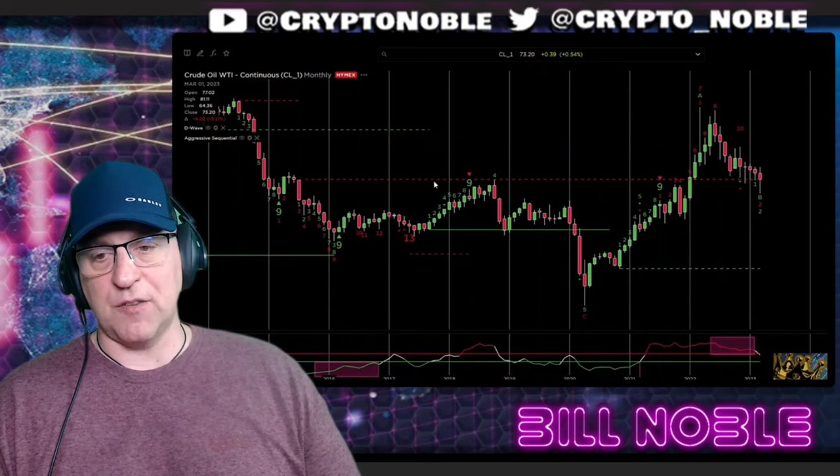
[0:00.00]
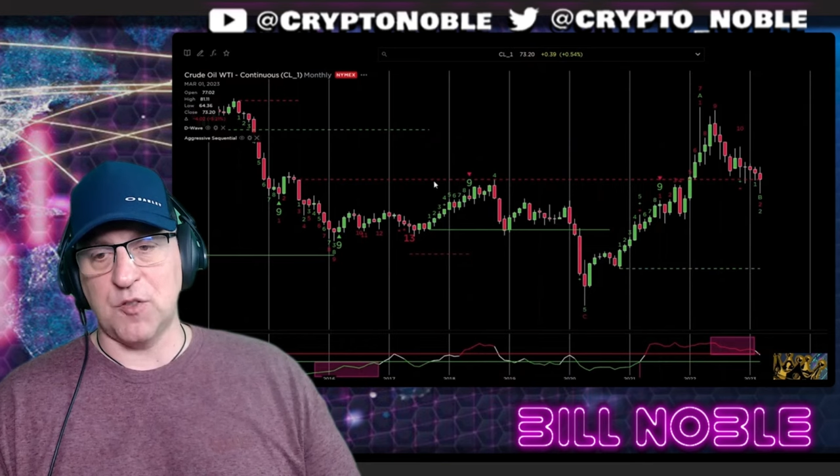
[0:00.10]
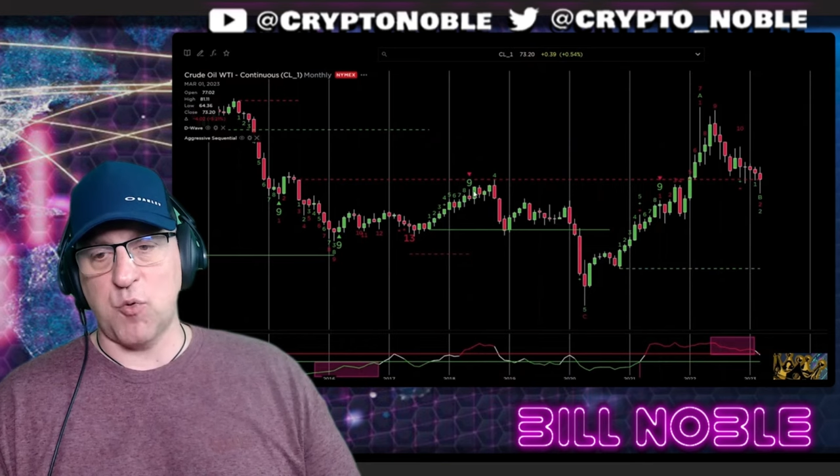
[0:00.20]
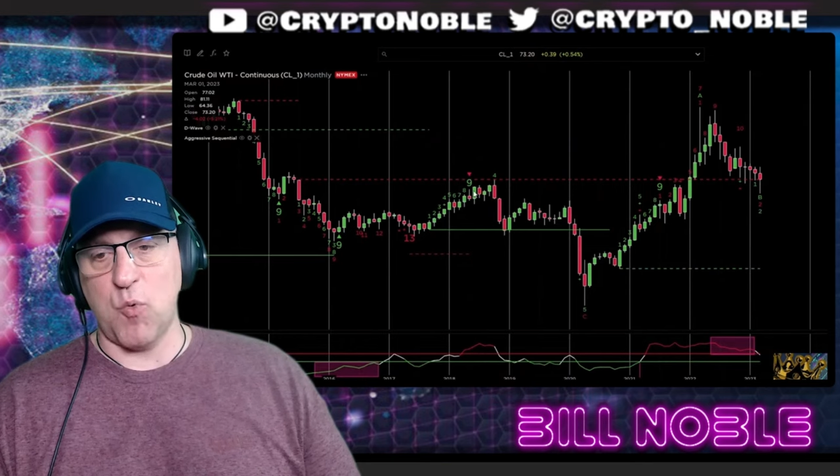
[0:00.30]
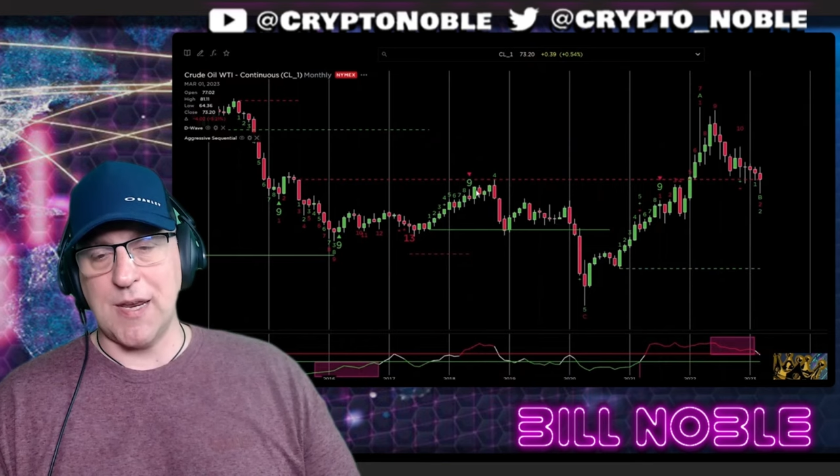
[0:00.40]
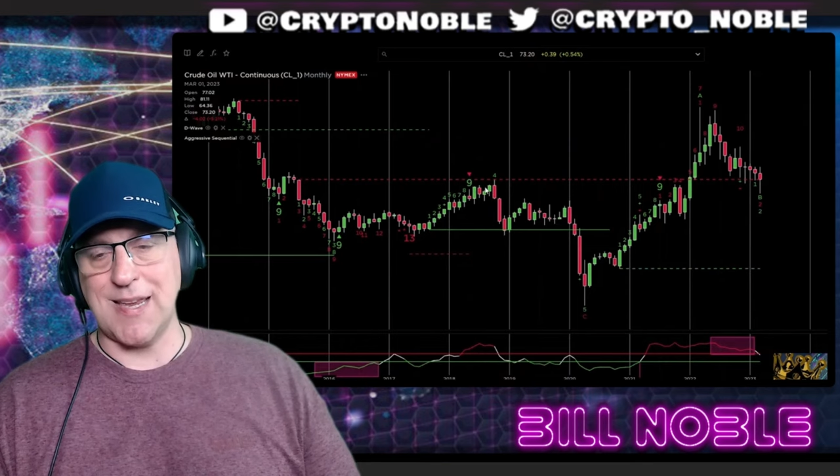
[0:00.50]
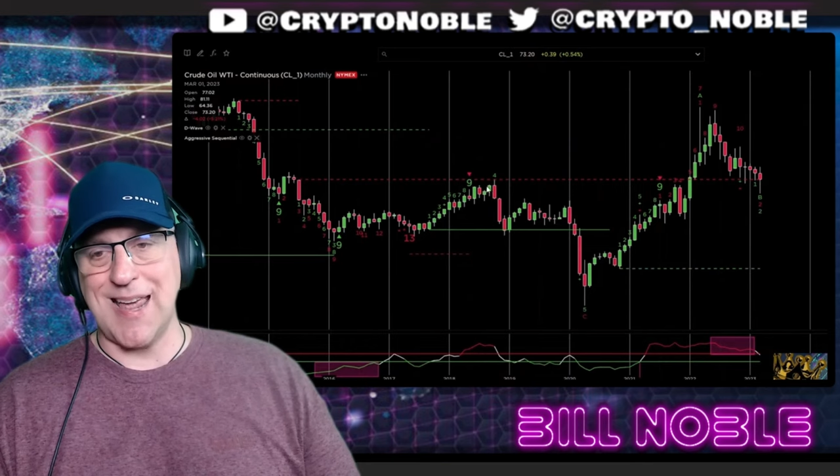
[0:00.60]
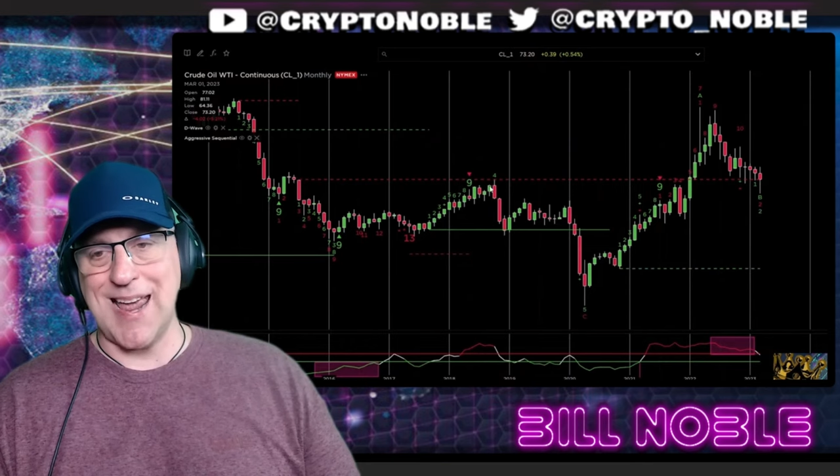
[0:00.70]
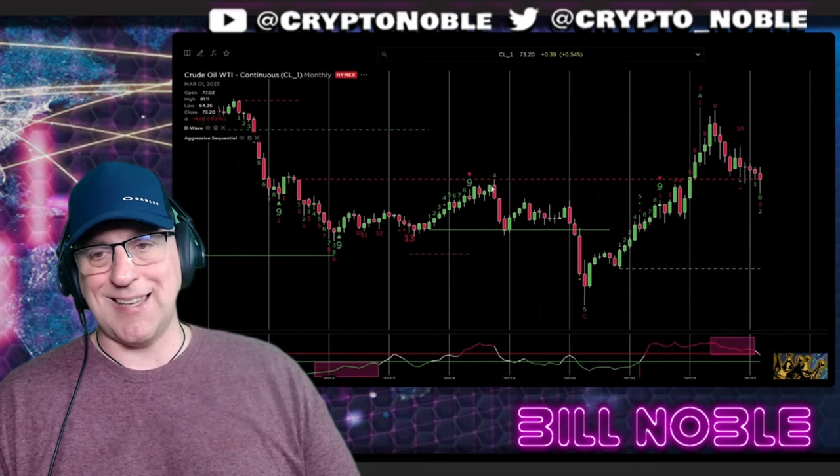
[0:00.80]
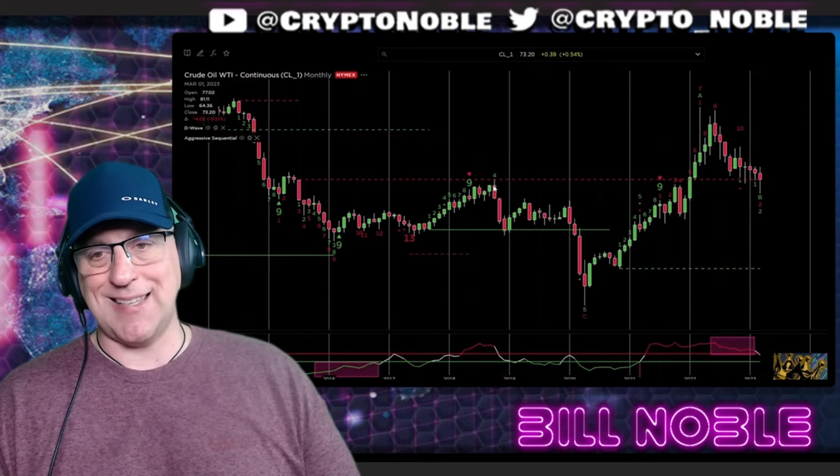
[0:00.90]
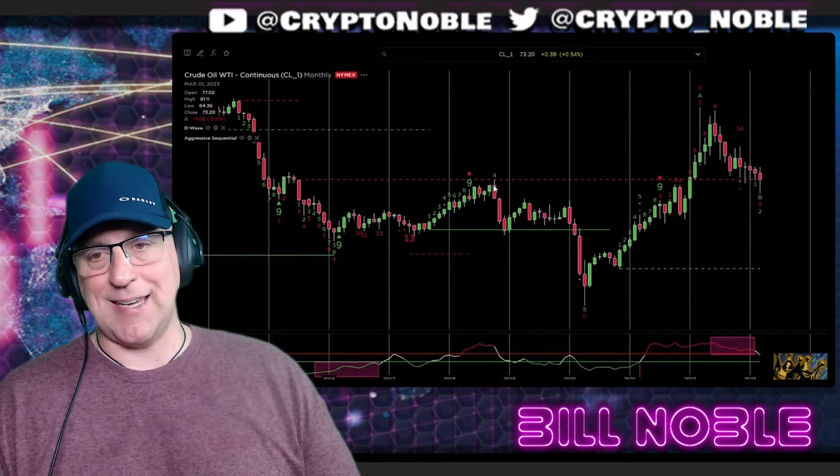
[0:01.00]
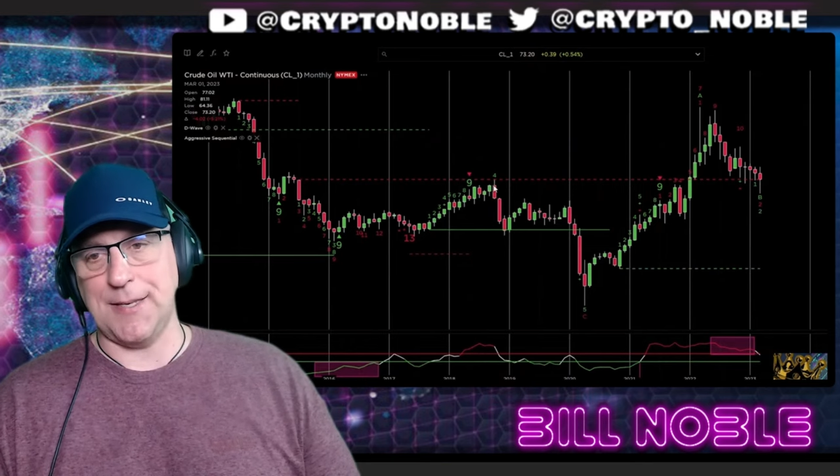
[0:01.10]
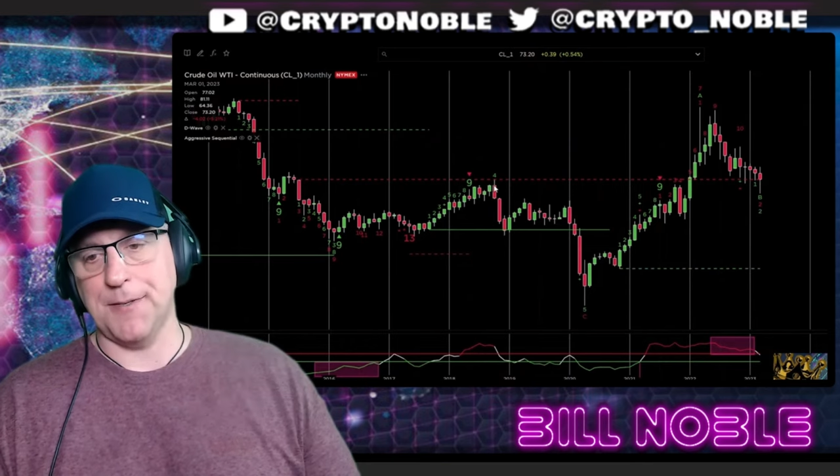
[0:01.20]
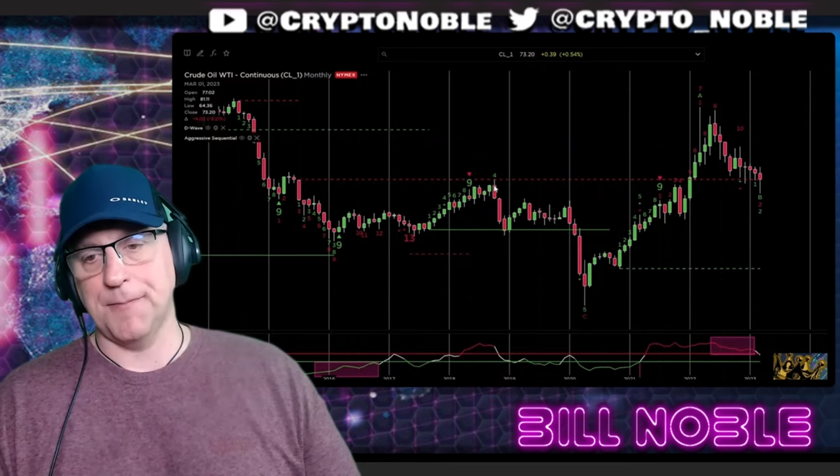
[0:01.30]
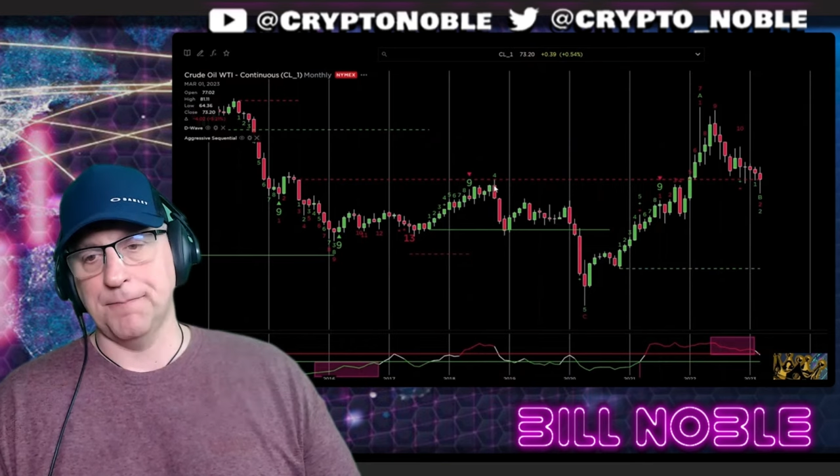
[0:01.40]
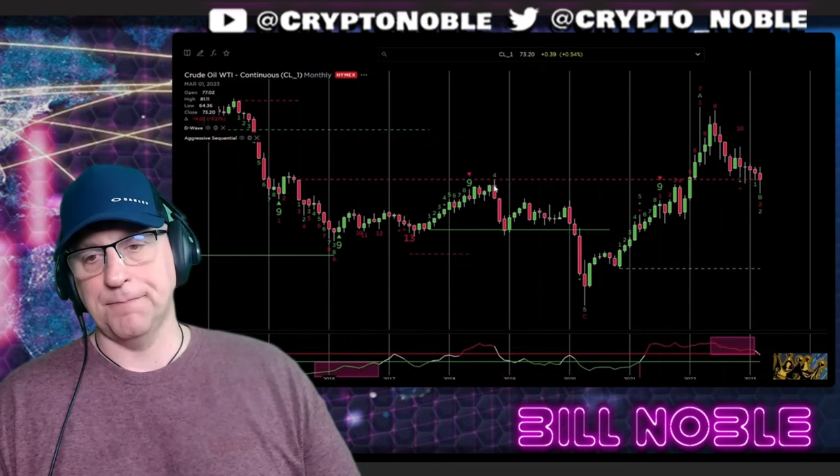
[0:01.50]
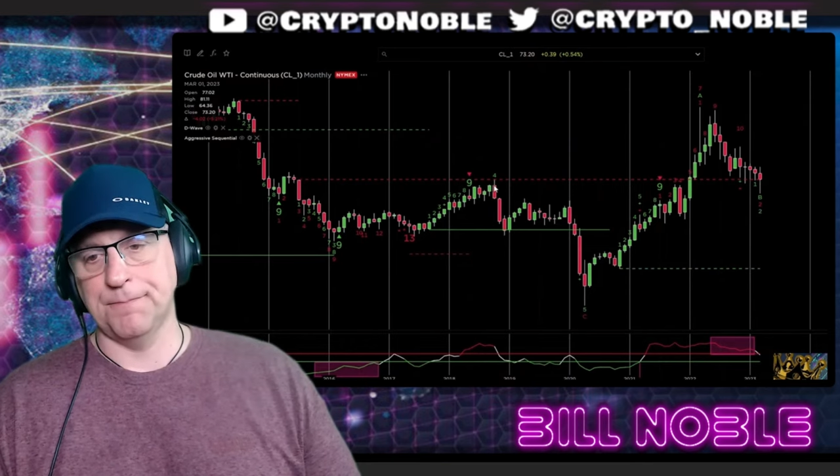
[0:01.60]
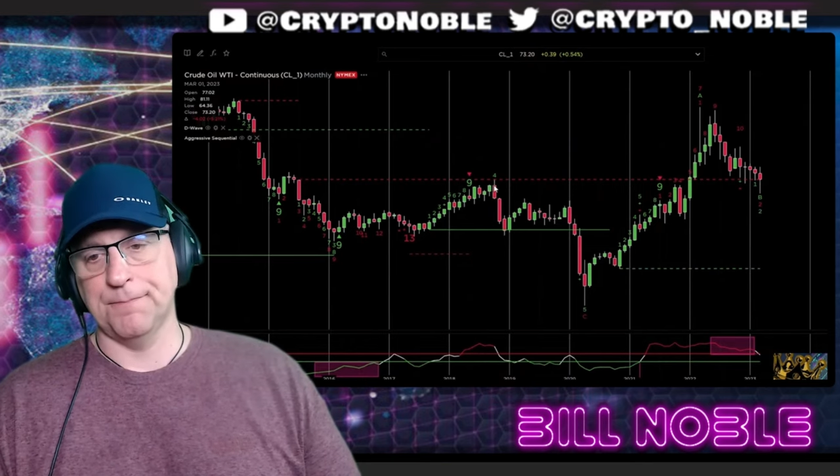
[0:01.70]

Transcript: and twenty eighteen.